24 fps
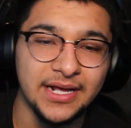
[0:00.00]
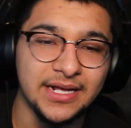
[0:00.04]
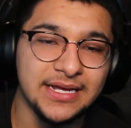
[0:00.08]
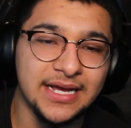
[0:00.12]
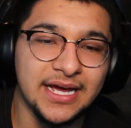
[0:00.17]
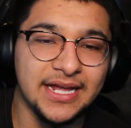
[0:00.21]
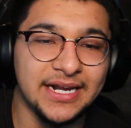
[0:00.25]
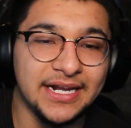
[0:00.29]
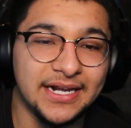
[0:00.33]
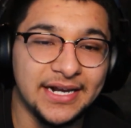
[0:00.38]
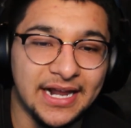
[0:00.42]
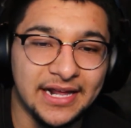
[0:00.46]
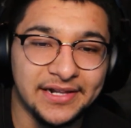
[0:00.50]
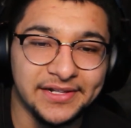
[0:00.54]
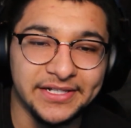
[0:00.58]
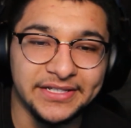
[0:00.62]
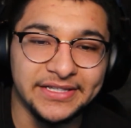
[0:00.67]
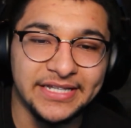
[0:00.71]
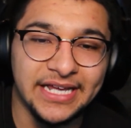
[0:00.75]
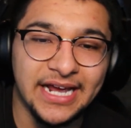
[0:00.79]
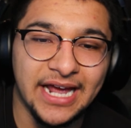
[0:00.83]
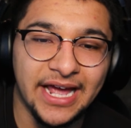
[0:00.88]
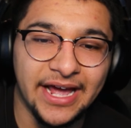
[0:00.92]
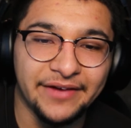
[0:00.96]
And then the
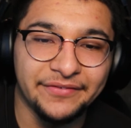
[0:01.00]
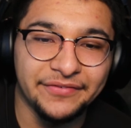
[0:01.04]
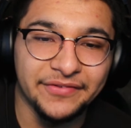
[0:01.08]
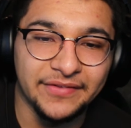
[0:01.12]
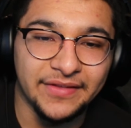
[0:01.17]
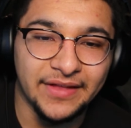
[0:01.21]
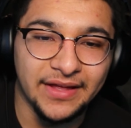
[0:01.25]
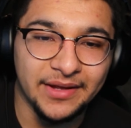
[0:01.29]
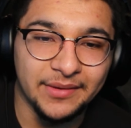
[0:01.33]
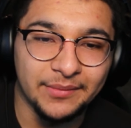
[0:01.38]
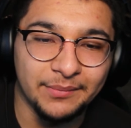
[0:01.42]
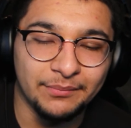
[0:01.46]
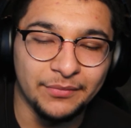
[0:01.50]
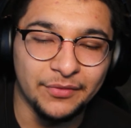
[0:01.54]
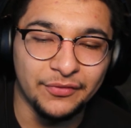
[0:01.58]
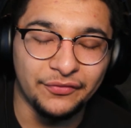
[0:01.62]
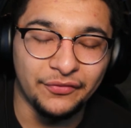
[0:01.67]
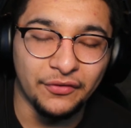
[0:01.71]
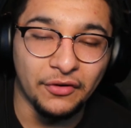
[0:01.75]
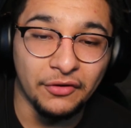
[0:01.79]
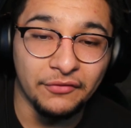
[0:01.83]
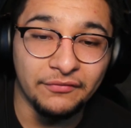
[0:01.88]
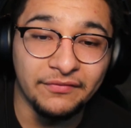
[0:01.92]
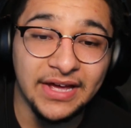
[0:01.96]
day after that,
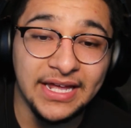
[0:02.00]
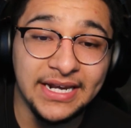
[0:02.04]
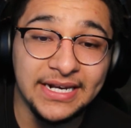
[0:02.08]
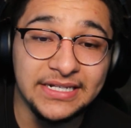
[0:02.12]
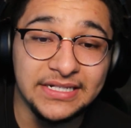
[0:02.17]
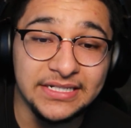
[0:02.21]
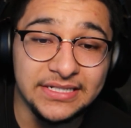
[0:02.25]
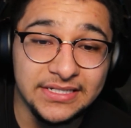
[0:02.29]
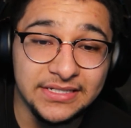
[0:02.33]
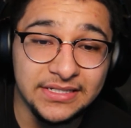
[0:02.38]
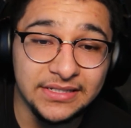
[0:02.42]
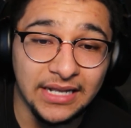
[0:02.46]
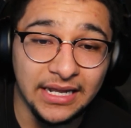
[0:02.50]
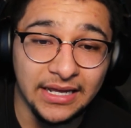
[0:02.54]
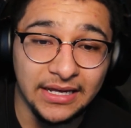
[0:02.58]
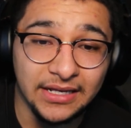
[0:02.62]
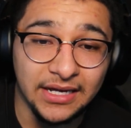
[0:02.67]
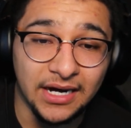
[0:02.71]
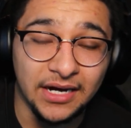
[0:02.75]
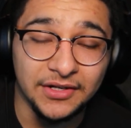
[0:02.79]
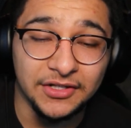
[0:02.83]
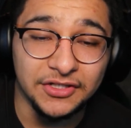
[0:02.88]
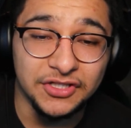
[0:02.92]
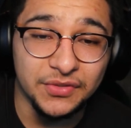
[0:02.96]
before Venice,
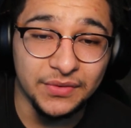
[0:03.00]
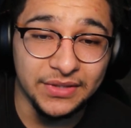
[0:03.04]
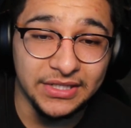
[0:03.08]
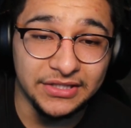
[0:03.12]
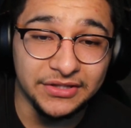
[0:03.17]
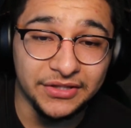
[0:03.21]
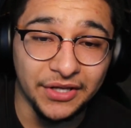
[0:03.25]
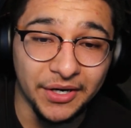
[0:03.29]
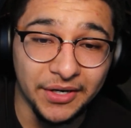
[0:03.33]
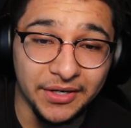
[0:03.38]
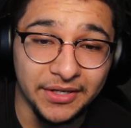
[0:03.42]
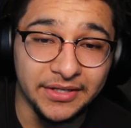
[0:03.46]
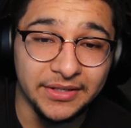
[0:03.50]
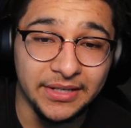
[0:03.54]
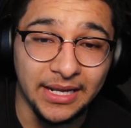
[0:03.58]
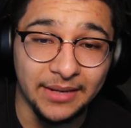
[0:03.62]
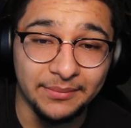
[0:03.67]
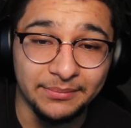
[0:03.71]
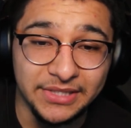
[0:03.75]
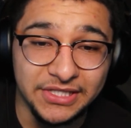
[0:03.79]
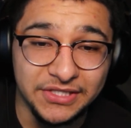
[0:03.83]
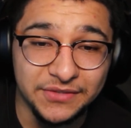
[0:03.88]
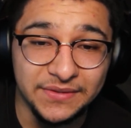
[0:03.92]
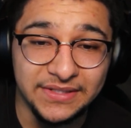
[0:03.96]
like on the 23rd,
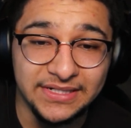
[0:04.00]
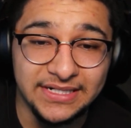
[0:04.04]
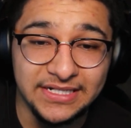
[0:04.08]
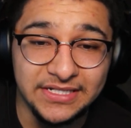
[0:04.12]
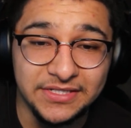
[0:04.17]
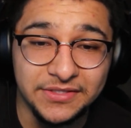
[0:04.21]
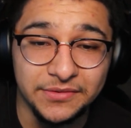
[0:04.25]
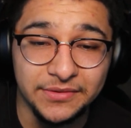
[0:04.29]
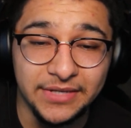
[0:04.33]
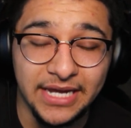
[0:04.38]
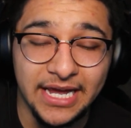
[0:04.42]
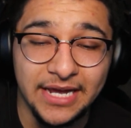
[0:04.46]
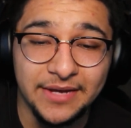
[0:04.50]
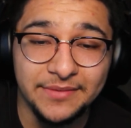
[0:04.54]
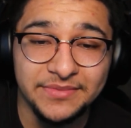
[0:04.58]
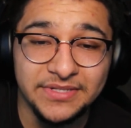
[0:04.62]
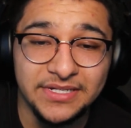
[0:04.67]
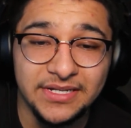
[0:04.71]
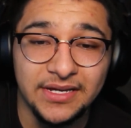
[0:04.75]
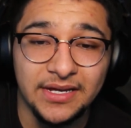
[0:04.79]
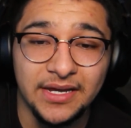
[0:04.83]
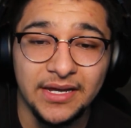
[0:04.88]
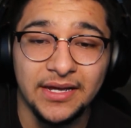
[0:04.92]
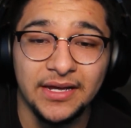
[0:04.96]
like between these two
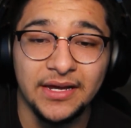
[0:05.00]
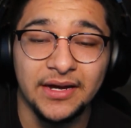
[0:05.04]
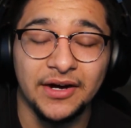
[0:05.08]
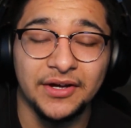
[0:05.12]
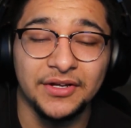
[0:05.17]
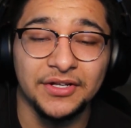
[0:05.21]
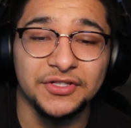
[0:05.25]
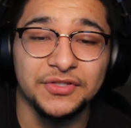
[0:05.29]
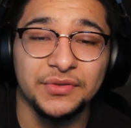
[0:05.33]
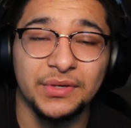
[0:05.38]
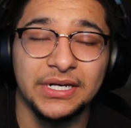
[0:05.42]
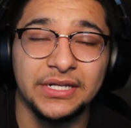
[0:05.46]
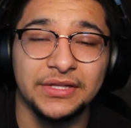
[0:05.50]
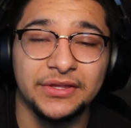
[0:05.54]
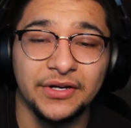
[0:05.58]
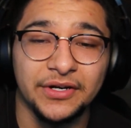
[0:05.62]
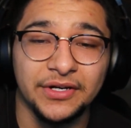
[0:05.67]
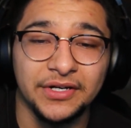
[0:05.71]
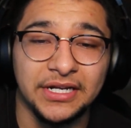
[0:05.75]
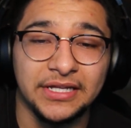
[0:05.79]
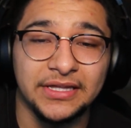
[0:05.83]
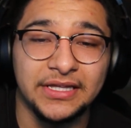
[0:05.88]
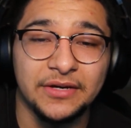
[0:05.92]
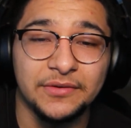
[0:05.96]
games, on the
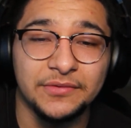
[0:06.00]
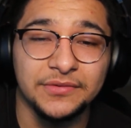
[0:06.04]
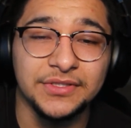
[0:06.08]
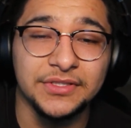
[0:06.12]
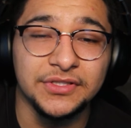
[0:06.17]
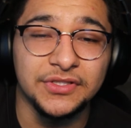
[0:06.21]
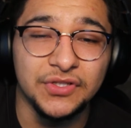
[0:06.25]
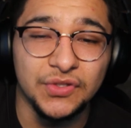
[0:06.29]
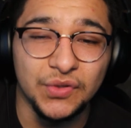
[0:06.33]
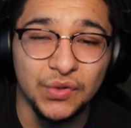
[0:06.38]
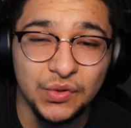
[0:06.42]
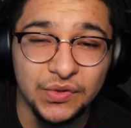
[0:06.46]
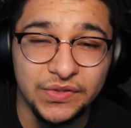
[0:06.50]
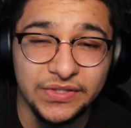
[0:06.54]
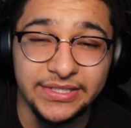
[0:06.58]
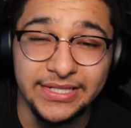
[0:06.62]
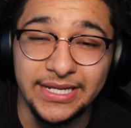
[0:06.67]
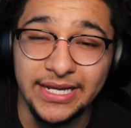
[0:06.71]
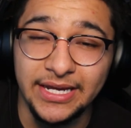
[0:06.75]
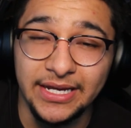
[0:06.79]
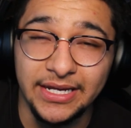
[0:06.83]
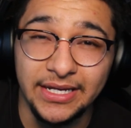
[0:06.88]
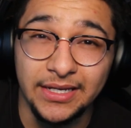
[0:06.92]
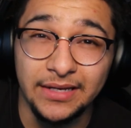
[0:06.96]
23rd, I think it was a
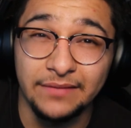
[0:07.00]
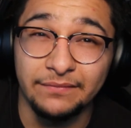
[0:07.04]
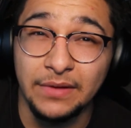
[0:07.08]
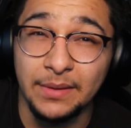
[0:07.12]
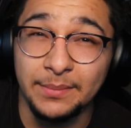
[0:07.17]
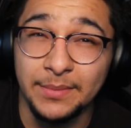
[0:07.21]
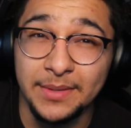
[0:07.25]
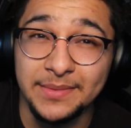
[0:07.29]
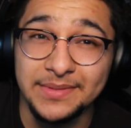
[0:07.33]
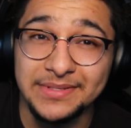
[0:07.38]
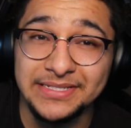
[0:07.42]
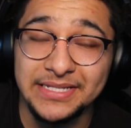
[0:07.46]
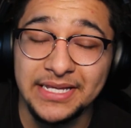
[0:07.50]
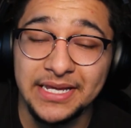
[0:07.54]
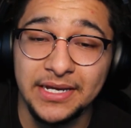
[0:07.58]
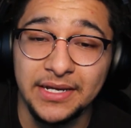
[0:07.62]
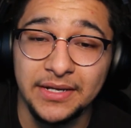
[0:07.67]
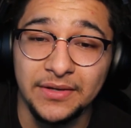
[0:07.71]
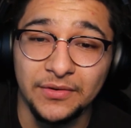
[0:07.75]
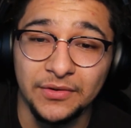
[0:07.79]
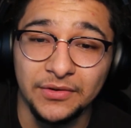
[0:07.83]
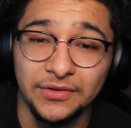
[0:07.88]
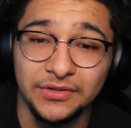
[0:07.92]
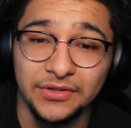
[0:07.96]
Tuesday, if I'm not
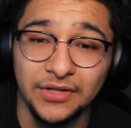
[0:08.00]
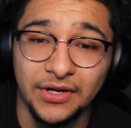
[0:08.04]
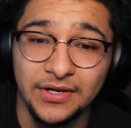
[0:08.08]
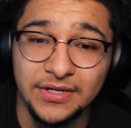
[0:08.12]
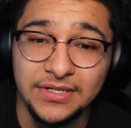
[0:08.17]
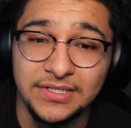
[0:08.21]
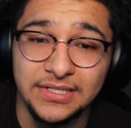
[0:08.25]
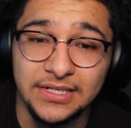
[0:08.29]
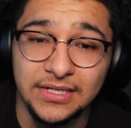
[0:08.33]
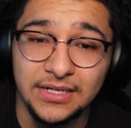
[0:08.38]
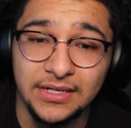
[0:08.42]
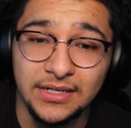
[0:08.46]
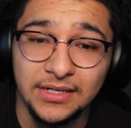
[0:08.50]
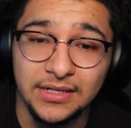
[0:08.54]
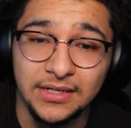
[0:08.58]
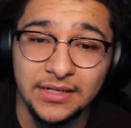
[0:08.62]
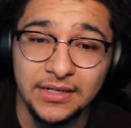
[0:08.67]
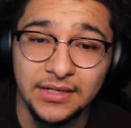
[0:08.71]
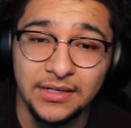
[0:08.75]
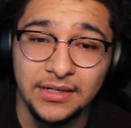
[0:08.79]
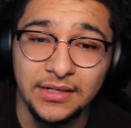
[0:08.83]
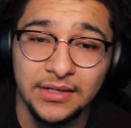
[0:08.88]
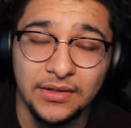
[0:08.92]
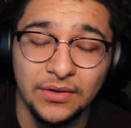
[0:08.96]
mistaken, or Thursday,
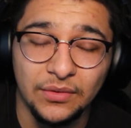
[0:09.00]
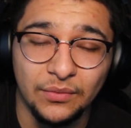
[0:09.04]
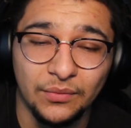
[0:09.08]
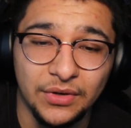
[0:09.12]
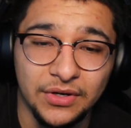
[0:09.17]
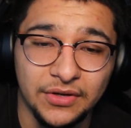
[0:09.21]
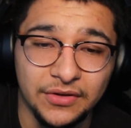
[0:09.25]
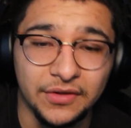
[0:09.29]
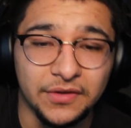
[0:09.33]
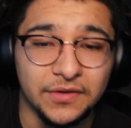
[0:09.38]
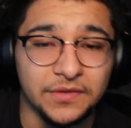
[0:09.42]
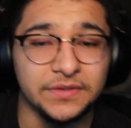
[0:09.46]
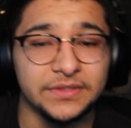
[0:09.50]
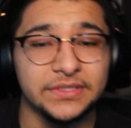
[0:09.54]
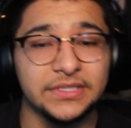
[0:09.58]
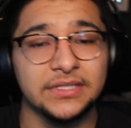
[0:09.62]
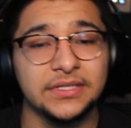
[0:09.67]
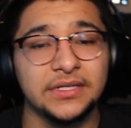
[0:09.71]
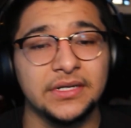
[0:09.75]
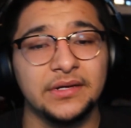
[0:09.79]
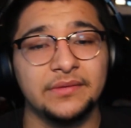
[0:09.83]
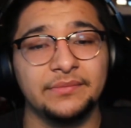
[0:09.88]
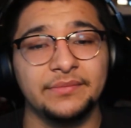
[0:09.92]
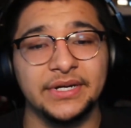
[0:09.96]
one of those.
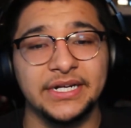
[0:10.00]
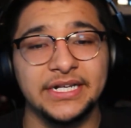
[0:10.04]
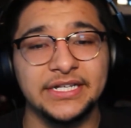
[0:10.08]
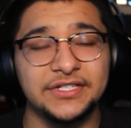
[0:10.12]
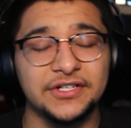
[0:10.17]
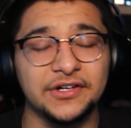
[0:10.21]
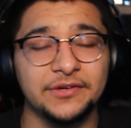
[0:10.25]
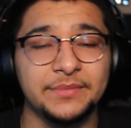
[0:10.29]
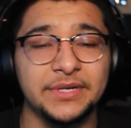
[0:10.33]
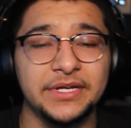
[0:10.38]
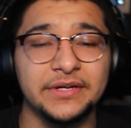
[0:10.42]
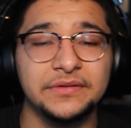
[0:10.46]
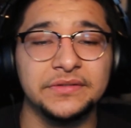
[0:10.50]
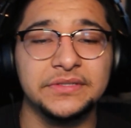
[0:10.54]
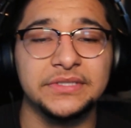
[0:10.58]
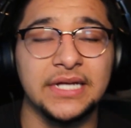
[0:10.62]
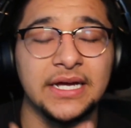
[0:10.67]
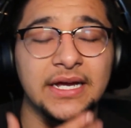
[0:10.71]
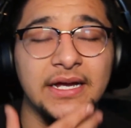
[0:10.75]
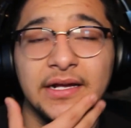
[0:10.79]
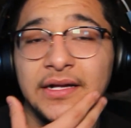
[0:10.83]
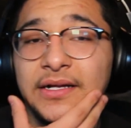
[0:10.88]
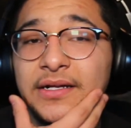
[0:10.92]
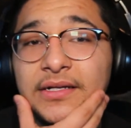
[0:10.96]
But he told me, he was
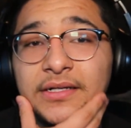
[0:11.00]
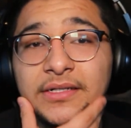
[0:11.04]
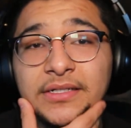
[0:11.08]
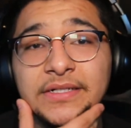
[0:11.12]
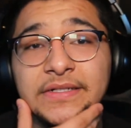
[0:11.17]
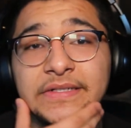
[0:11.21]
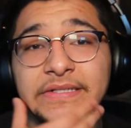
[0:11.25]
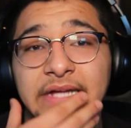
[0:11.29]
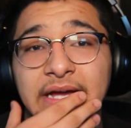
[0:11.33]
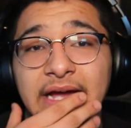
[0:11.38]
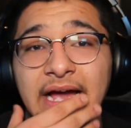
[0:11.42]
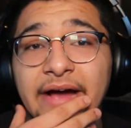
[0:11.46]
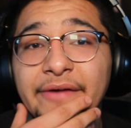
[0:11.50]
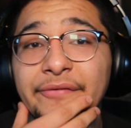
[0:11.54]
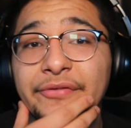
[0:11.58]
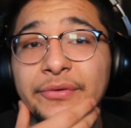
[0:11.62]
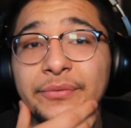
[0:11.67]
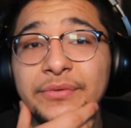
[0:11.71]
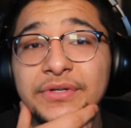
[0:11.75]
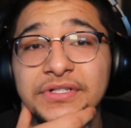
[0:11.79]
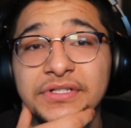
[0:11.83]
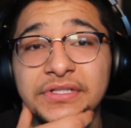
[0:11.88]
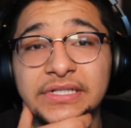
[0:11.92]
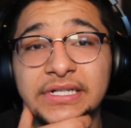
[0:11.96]
like, after
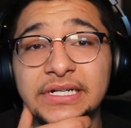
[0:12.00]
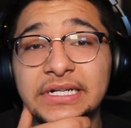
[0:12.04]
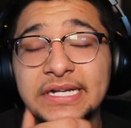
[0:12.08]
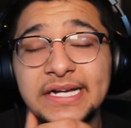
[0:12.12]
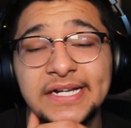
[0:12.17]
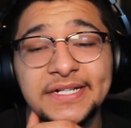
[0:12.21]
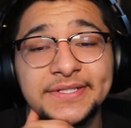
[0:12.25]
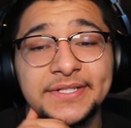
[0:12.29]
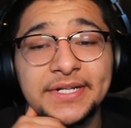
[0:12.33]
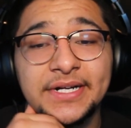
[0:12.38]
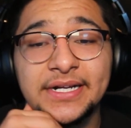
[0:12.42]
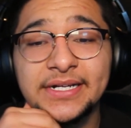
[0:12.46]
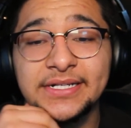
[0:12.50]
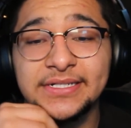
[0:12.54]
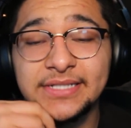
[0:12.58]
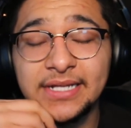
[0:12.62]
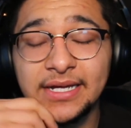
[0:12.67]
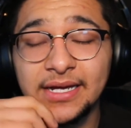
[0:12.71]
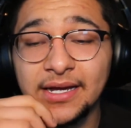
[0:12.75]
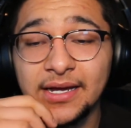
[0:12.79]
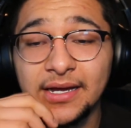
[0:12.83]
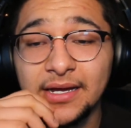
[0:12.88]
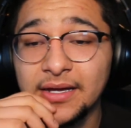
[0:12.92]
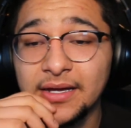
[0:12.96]
what you did yesterday, he's like,